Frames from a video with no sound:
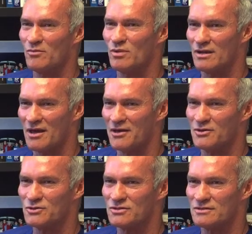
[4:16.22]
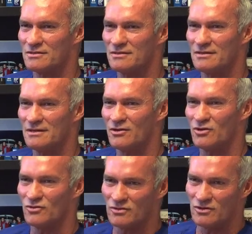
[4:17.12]
Because you know
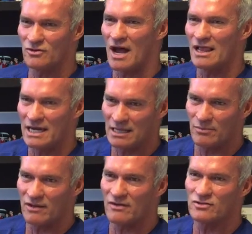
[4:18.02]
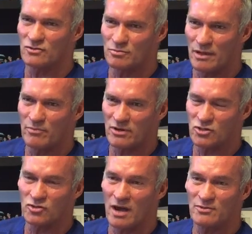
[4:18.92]
you're dilating the blood vessels, blood
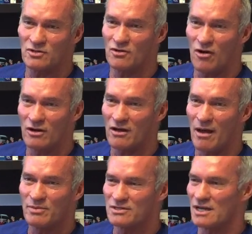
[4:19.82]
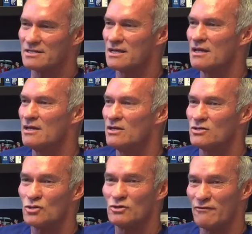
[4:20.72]
pressure drops, and your heart compensates.
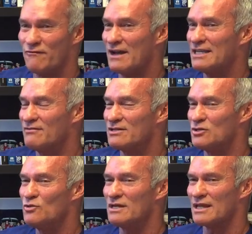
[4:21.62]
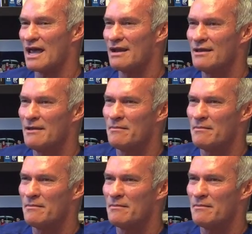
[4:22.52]
So it's effective at doing that.